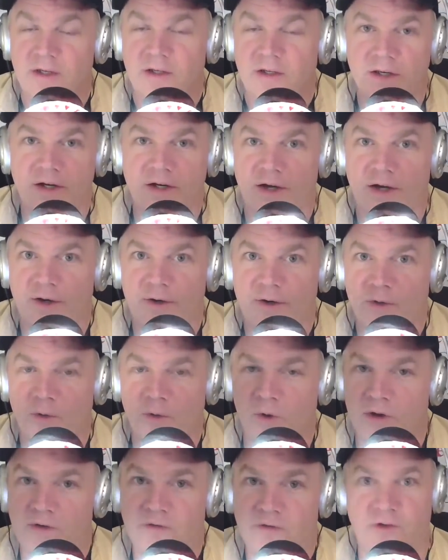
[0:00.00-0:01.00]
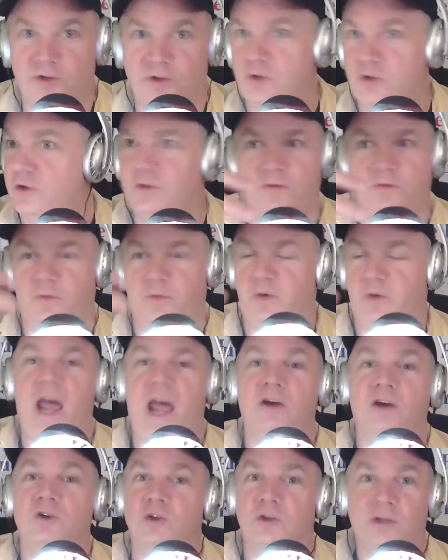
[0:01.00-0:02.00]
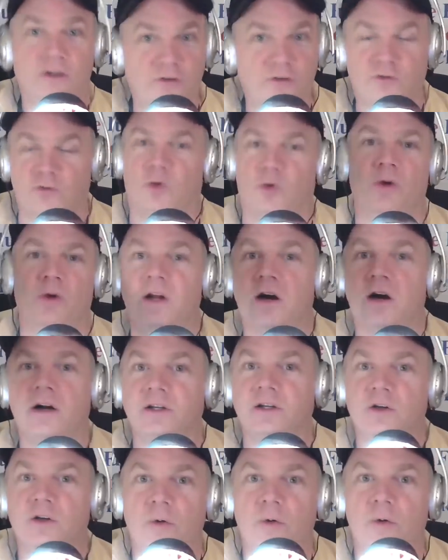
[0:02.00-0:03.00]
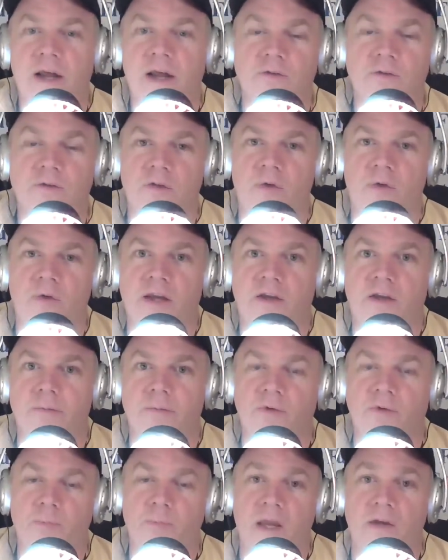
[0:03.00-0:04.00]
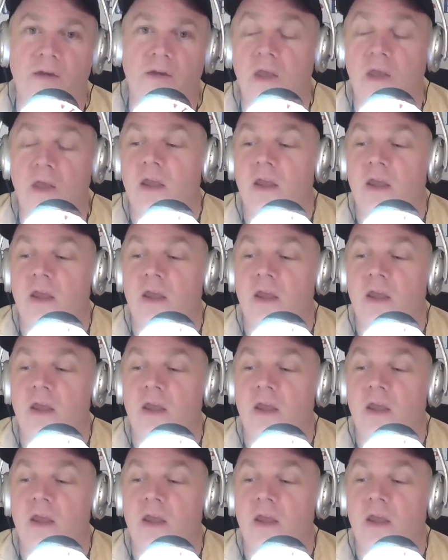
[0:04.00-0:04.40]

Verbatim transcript: you know, the ones that you're just casually just throwing on and going out into the vacuum of space,